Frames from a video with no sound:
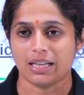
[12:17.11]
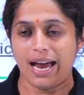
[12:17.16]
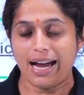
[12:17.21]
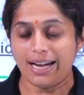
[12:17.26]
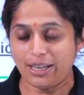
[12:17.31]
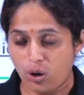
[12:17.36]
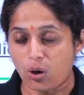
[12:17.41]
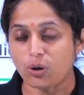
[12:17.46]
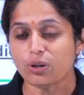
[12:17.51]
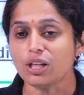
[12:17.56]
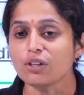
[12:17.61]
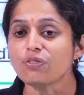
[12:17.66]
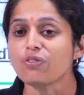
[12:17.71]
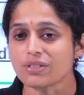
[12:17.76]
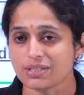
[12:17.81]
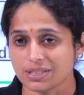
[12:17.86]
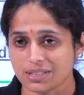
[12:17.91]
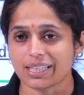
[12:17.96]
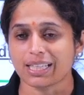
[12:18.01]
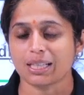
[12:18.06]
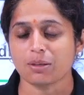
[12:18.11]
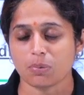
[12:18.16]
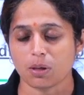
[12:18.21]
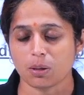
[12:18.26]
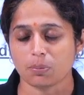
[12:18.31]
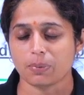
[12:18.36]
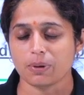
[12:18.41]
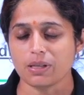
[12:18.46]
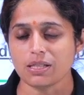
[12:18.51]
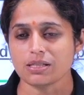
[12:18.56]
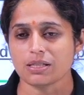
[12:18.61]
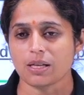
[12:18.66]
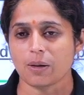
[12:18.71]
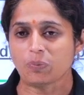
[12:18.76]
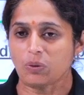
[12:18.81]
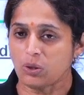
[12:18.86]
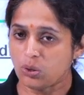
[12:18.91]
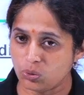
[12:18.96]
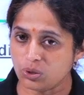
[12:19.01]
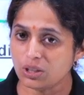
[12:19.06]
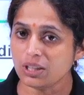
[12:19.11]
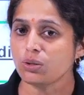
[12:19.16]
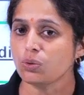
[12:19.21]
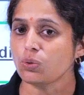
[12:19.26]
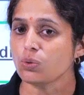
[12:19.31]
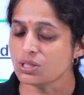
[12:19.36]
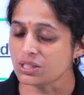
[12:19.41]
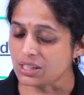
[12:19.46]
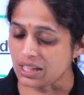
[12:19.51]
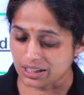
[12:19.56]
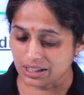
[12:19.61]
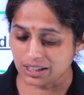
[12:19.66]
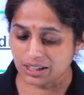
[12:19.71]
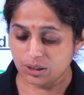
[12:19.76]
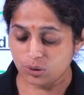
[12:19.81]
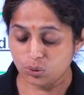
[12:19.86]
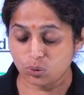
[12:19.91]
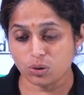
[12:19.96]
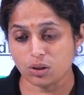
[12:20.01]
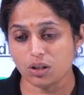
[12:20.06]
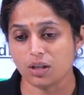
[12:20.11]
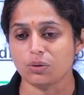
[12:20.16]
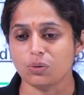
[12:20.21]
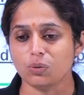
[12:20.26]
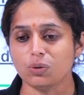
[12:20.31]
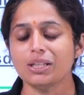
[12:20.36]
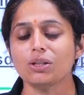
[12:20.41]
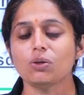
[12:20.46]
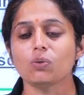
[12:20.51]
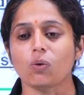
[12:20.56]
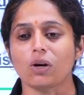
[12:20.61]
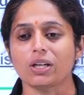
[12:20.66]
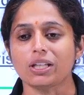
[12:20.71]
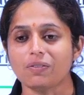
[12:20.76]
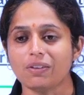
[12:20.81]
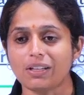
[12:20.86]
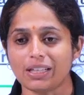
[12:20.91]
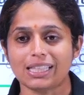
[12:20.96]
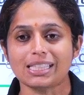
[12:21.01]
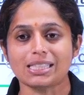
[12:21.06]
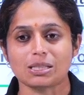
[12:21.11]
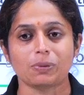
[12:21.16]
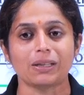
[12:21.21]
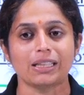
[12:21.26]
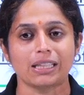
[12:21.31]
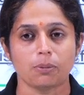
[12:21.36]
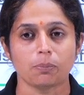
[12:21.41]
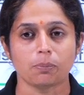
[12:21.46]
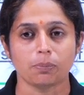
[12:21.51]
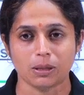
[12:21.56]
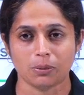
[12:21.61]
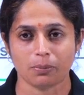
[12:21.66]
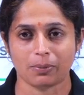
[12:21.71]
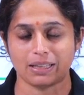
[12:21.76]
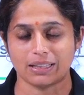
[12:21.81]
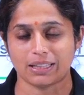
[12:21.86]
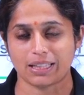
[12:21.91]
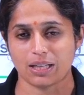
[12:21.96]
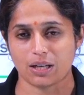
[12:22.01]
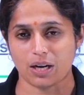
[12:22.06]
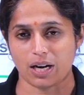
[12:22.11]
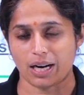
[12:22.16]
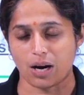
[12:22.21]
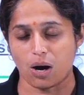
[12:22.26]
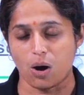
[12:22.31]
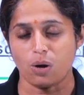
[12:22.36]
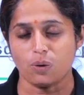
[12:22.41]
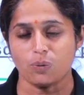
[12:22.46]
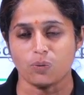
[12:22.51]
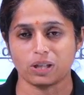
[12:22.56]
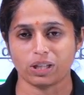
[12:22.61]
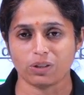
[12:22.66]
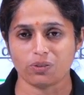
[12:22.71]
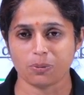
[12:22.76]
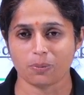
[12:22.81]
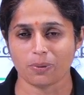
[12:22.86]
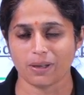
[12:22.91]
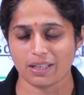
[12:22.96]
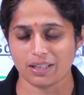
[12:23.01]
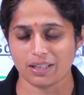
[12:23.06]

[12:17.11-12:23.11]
and not only for studying purpose, you need to study, you need to whatever is being implemented or whatever